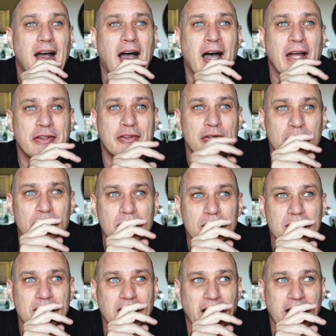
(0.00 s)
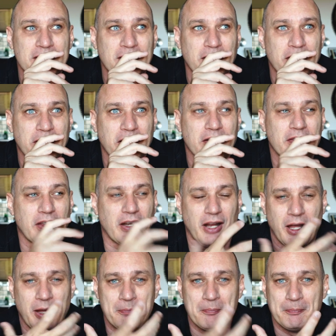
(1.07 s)
I do like to think that
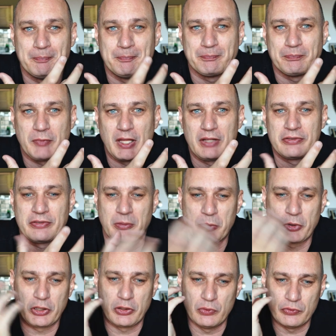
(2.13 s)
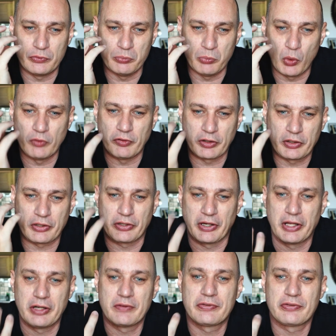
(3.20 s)
I'm somebody who's more of a
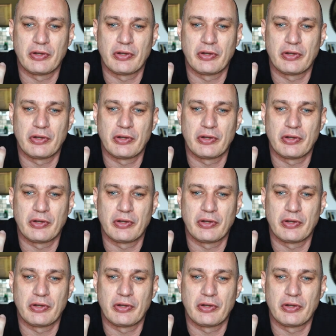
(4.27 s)
creative.